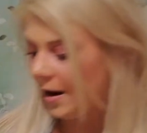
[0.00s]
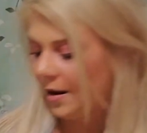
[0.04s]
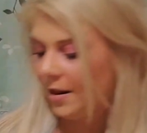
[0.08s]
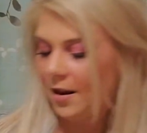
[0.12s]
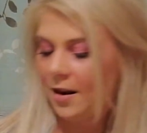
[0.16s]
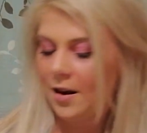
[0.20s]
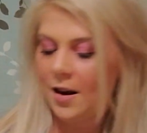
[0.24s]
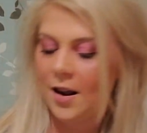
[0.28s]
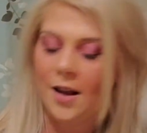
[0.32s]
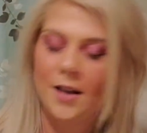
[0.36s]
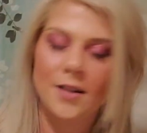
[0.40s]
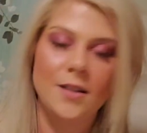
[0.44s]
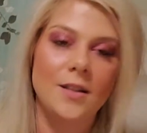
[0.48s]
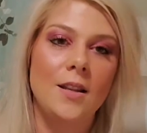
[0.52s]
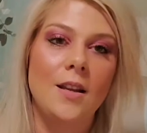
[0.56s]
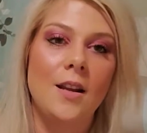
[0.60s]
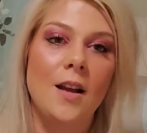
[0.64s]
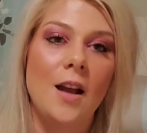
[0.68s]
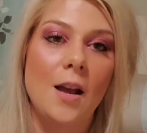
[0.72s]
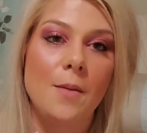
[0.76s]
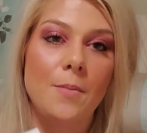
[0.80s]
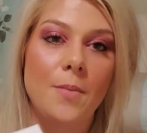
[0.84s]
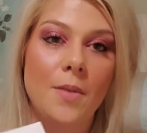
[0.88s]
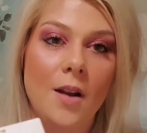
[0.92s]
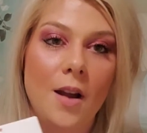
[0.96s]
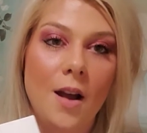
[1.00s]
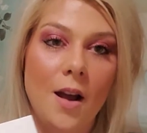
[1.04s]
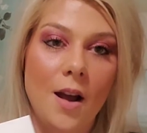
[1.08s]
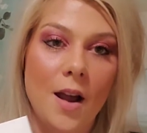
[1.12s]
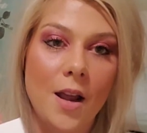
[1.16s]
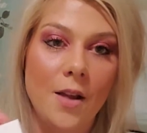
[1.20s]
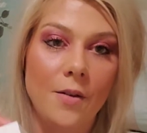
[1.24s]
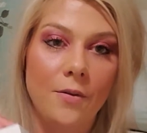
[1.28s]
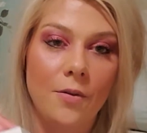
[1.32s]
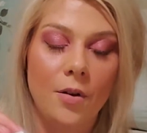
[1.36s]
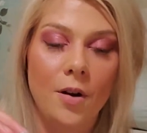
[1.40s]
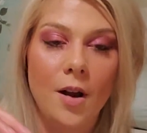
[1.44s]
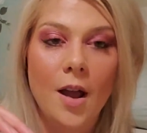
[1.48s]
the next thing I've been eyeing
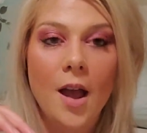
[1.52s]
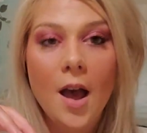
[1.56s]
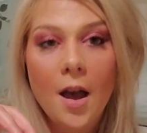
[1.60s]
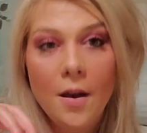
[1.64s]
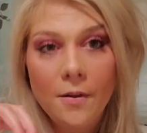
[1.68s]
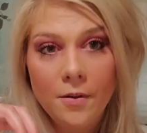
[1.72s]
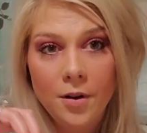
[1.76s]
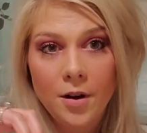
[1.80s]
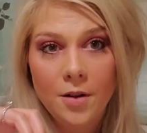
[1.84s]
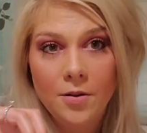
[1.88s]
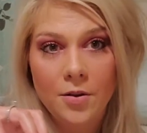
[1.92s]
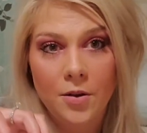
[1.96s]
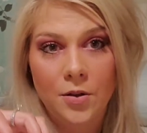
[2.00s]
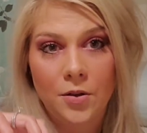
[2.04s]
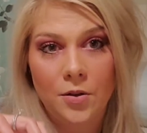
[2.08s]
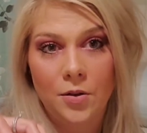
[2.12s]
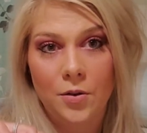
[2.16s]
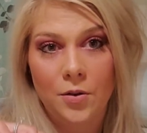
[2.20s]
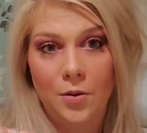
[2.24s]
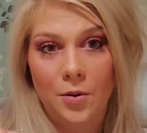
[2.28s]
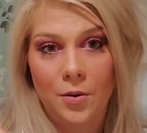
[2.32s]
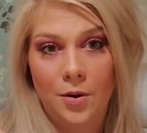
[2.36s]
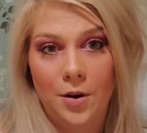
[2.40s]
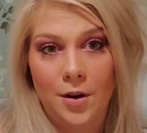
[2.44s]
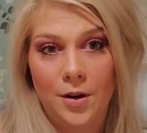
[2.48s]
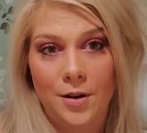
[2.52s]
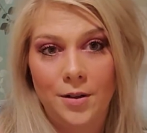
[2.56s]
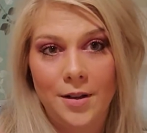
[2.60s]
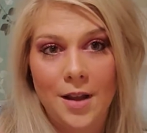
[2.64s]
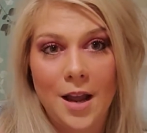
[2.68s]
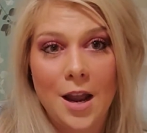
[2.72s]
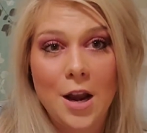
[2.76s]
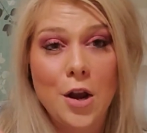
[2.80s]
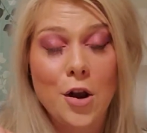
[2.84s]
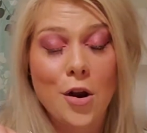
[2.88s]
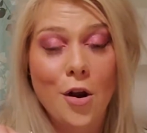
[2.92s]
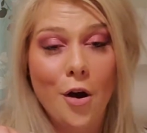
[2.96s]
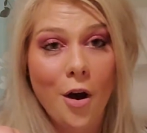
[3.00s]
forever in the stores,
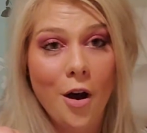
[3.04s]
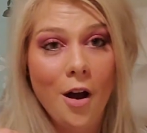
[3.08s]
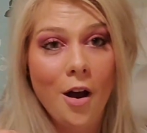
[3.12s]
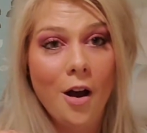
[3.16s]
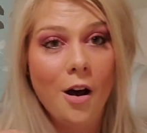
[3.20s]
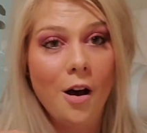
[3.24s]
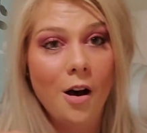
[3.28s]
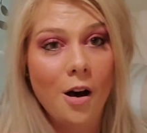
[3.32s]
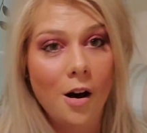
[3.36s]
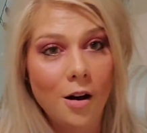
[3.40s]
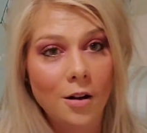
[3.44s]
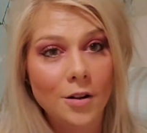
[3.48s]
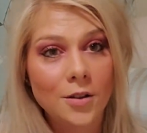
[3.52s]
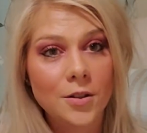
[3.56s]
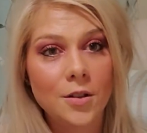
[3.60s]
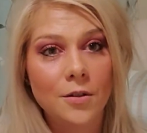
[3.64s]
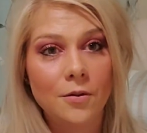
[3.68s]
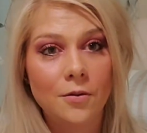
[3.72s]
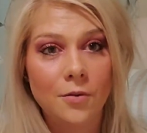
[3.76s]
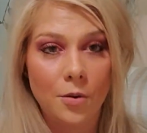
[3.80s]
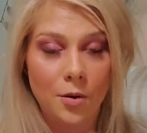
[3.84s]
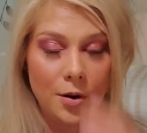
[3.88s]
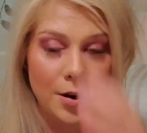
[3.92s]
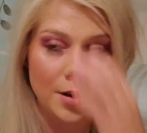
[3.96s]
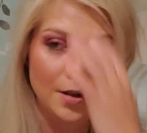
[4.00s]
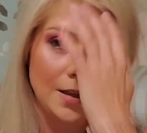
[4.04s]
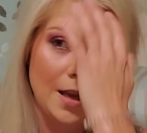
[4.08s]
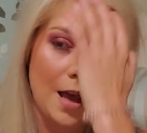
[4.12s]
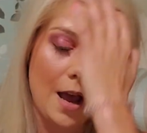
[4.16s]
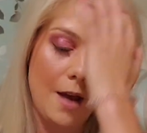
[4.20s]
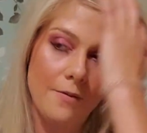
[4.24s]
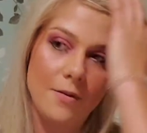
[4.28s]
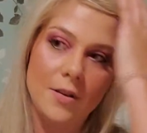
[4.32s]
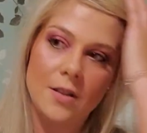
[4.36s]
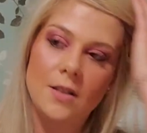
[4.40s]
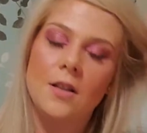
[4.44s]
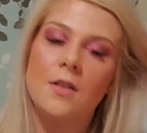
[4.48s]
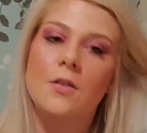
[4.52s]
and not all Sephoras have
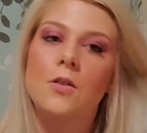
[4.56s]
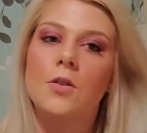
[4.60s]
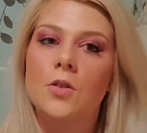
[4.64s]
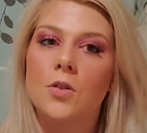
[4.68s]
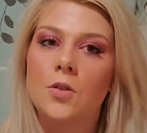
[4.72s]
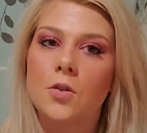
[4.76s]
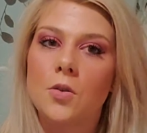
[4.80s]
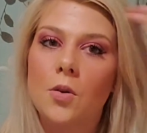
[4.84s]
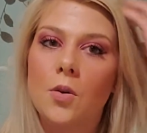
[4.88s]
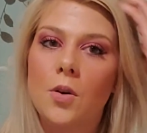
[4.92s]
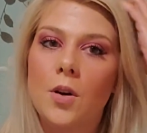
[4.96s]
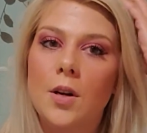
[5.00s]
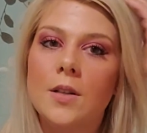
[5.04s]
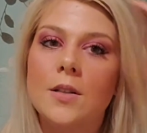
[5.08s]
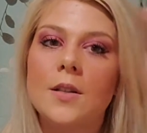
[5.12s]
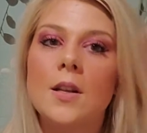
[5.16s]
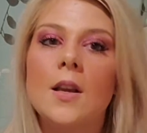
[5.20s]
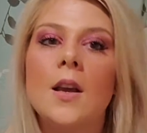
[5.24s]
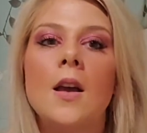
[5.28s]
this in their stores,